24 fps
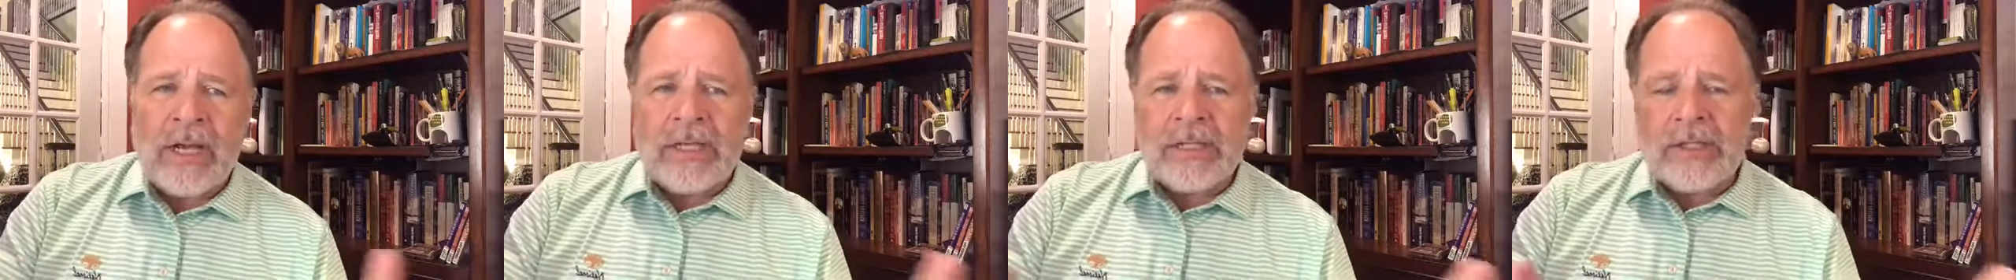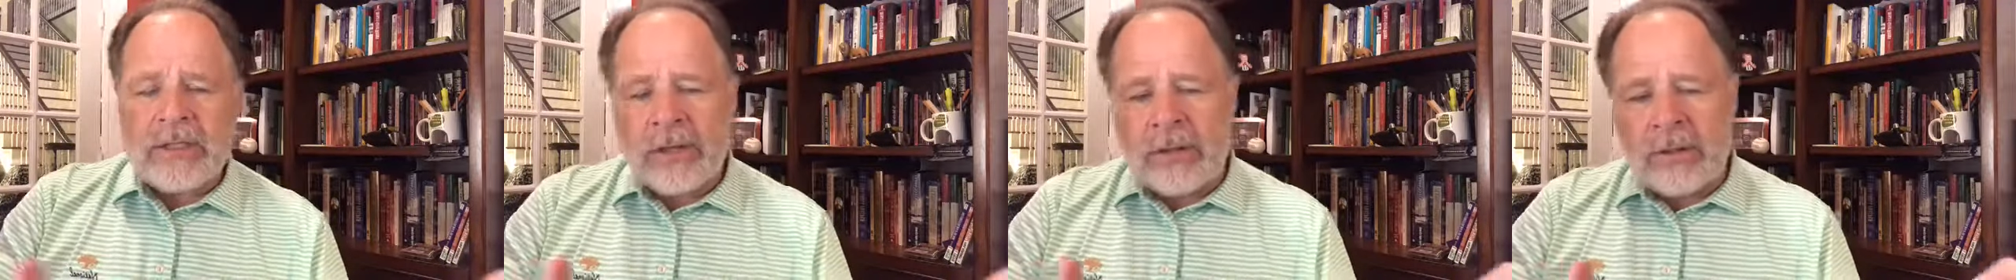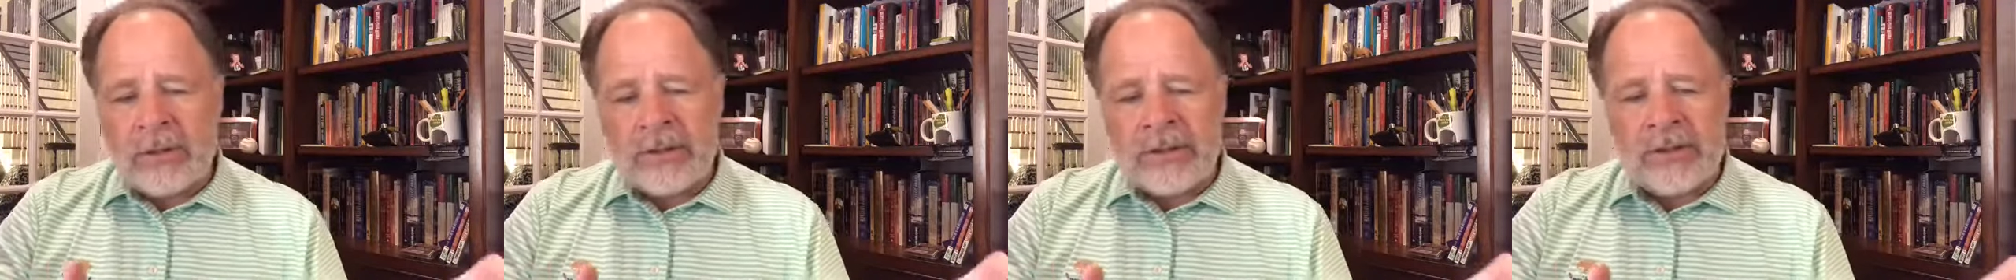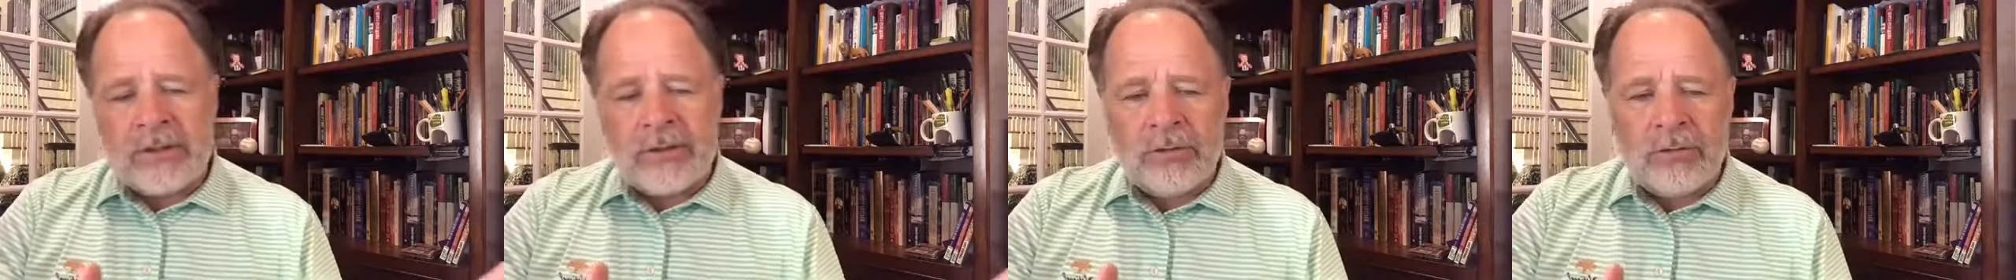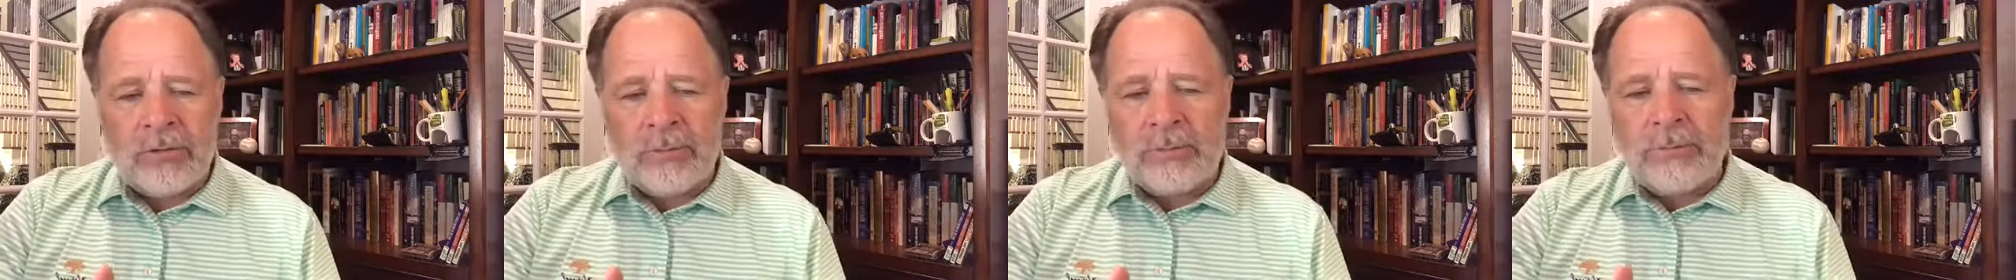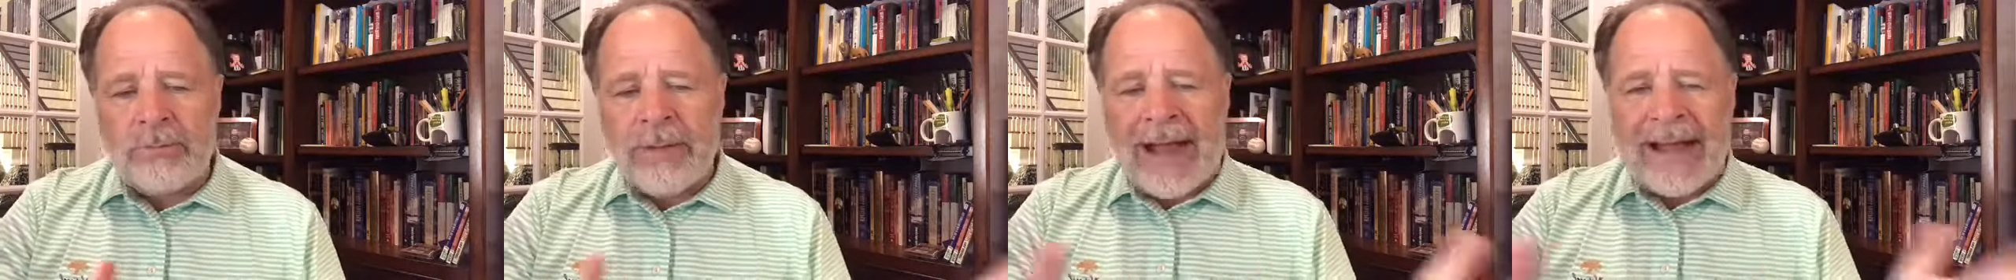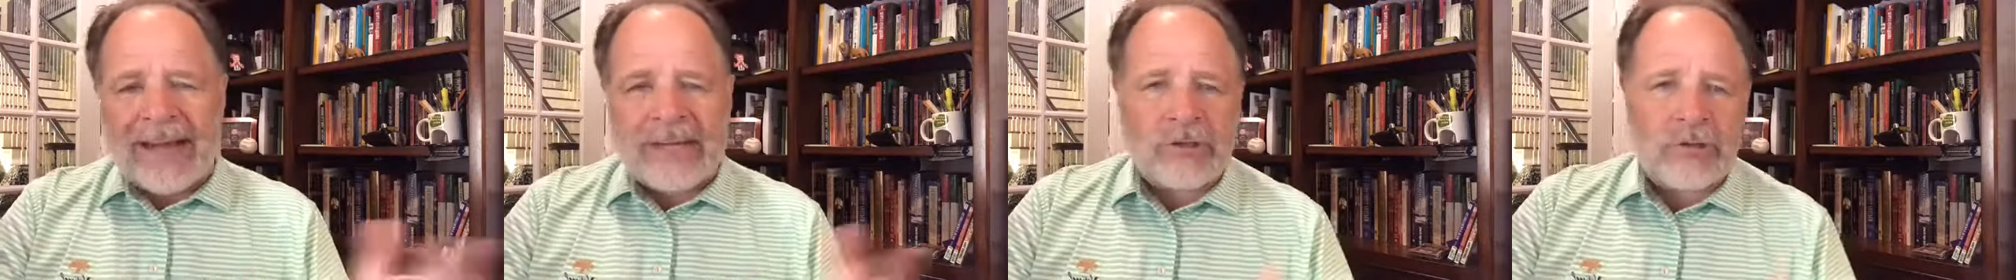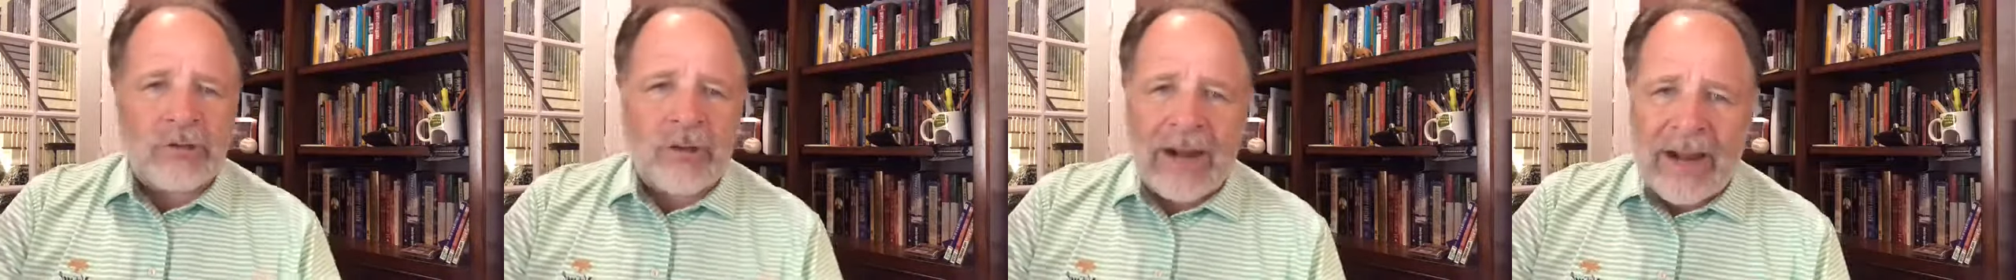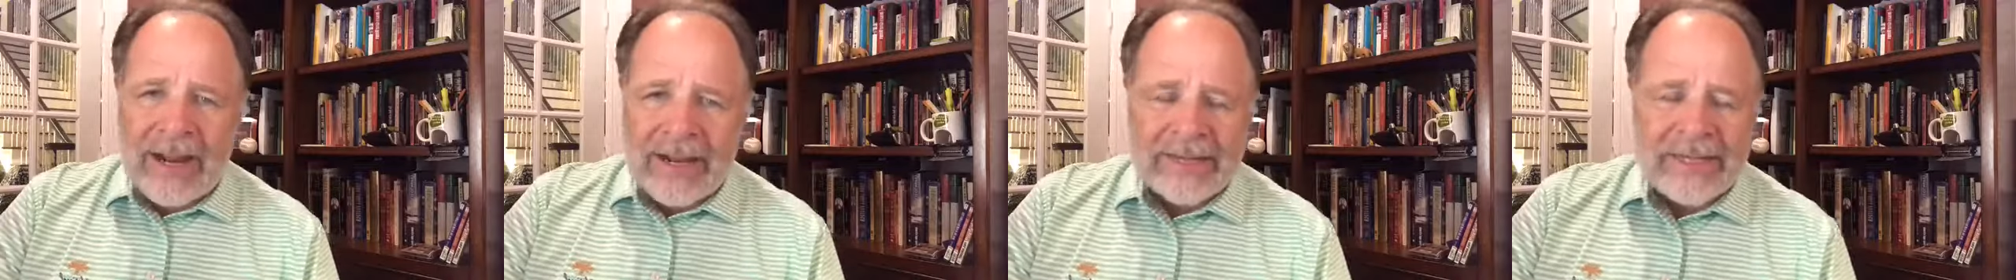to
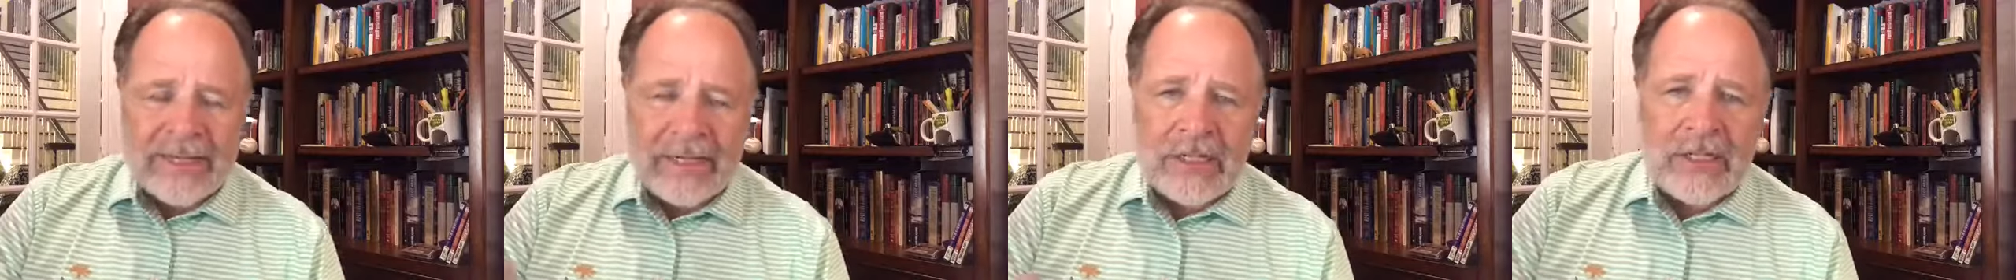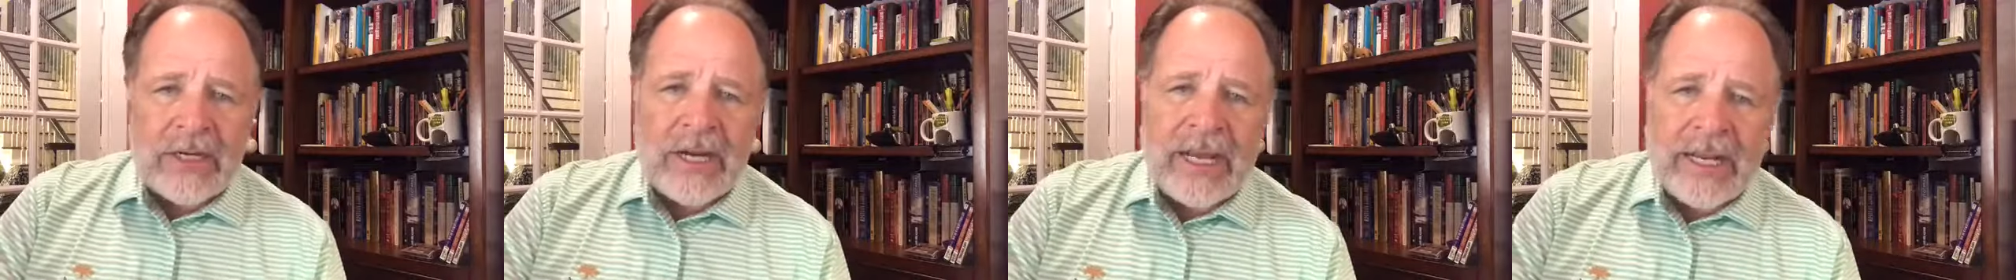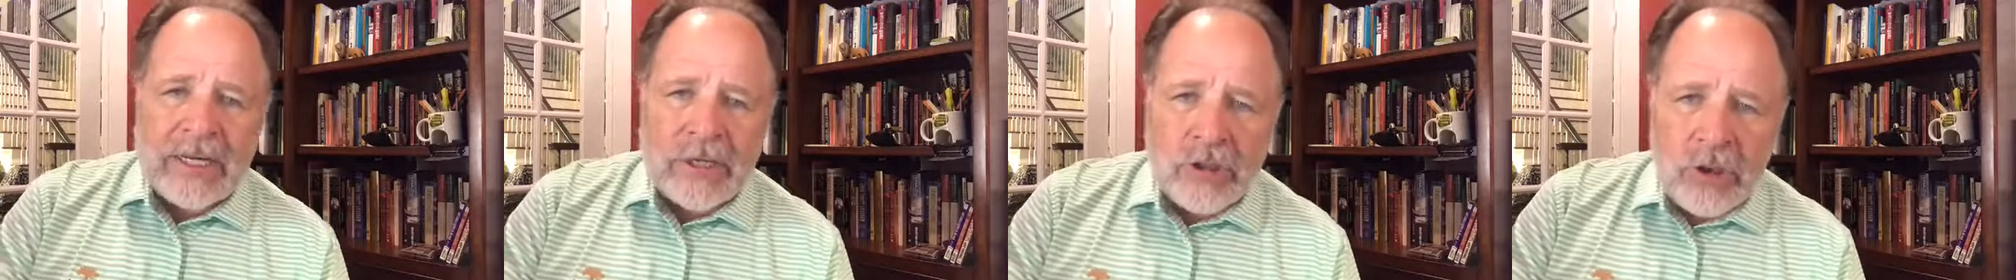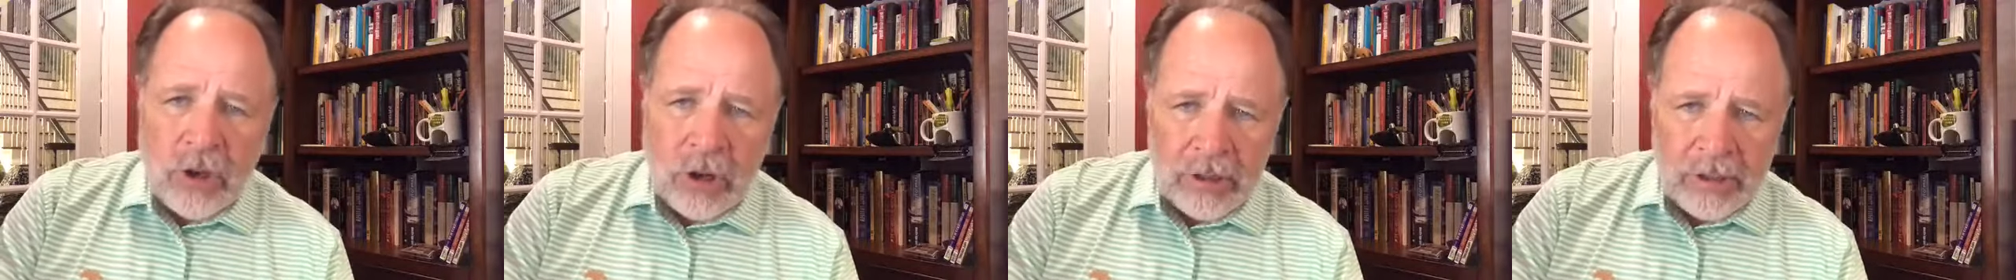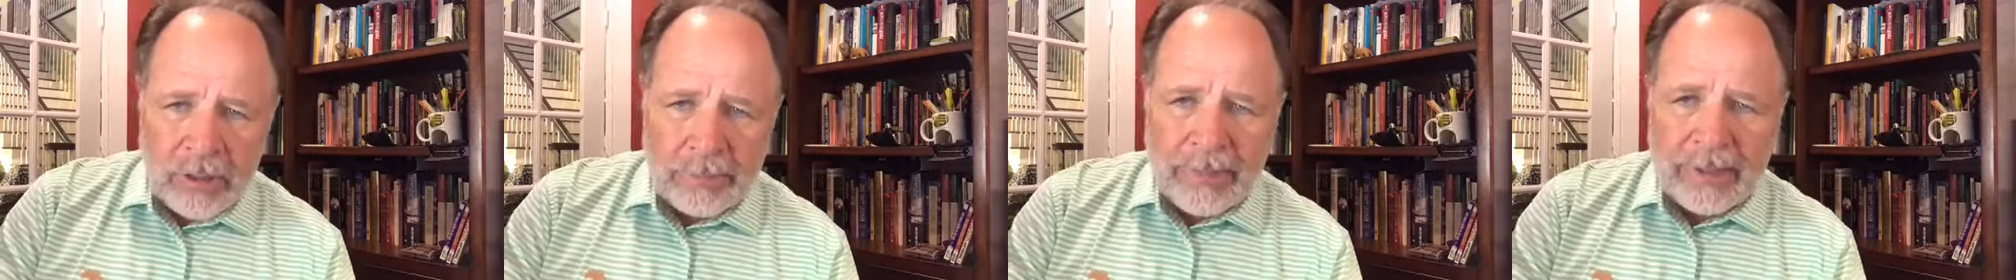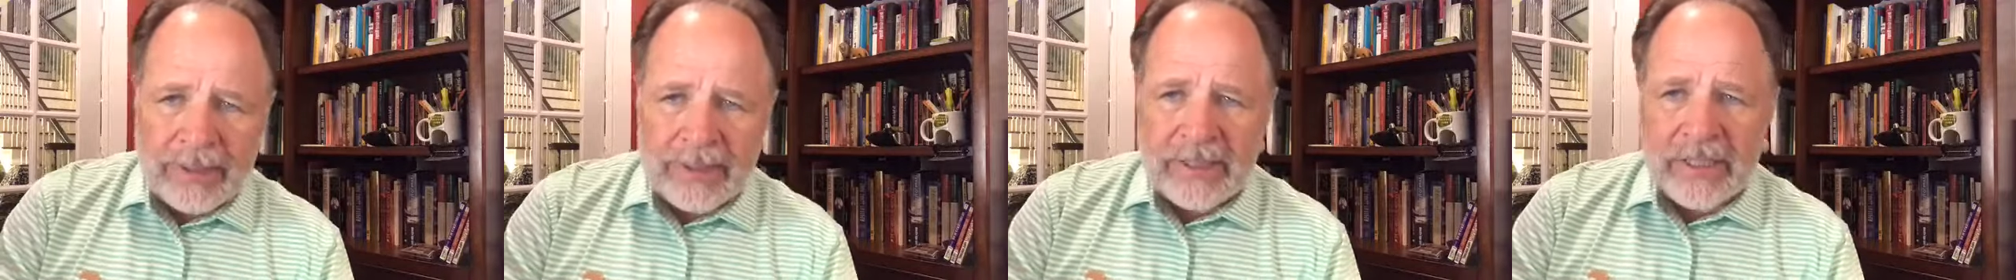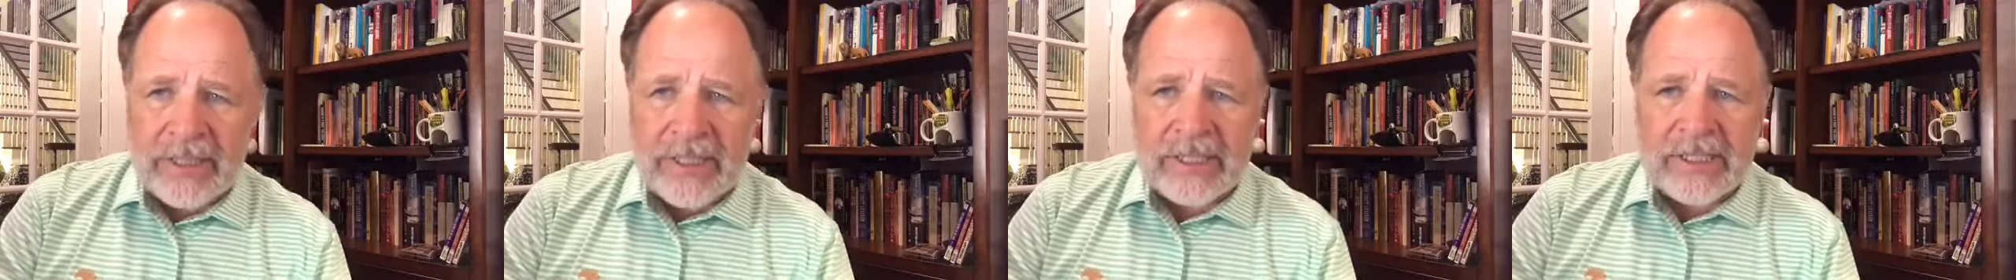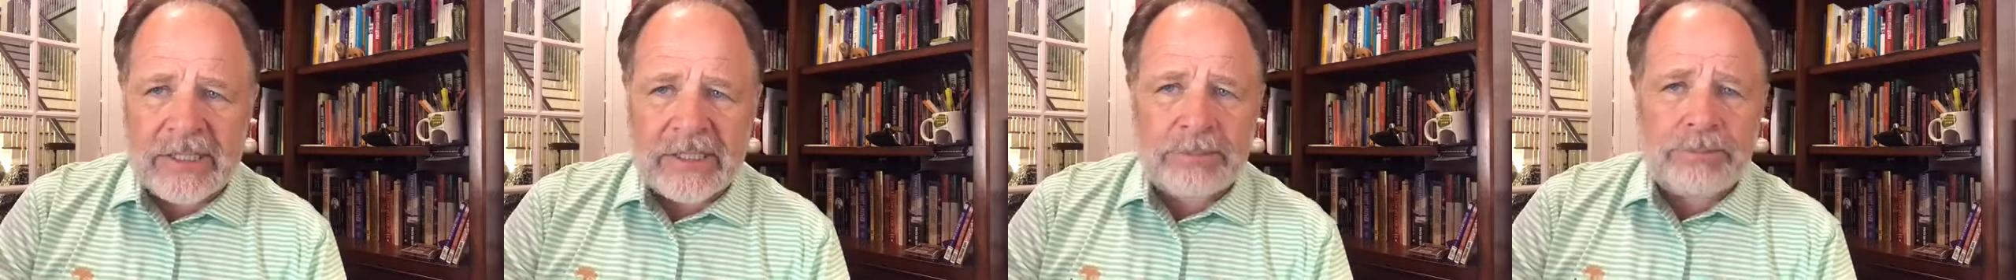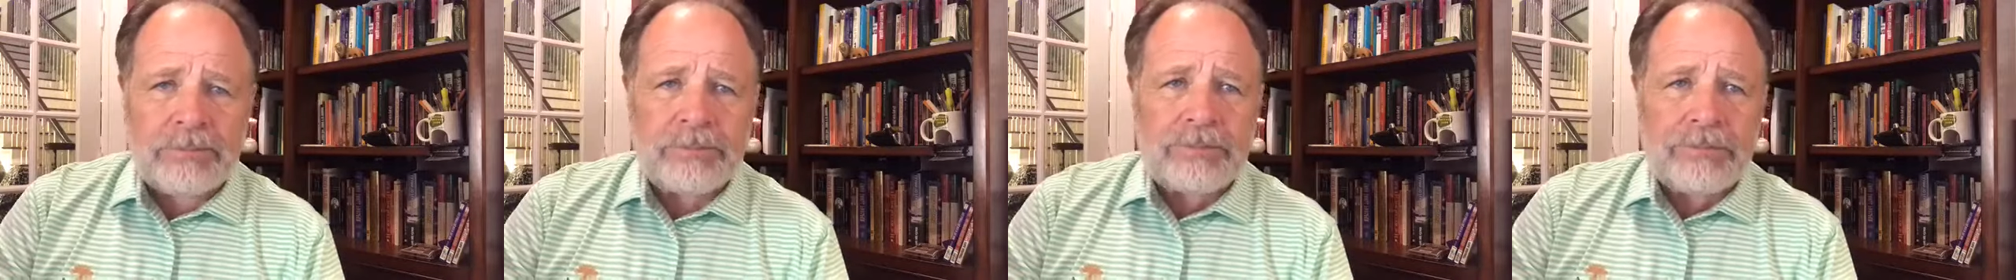backtrack and talk about
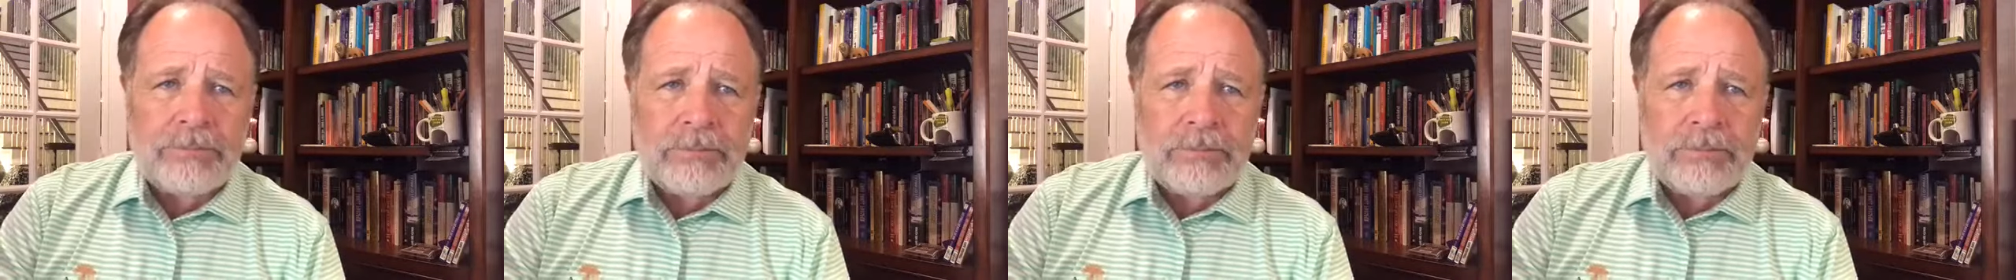this.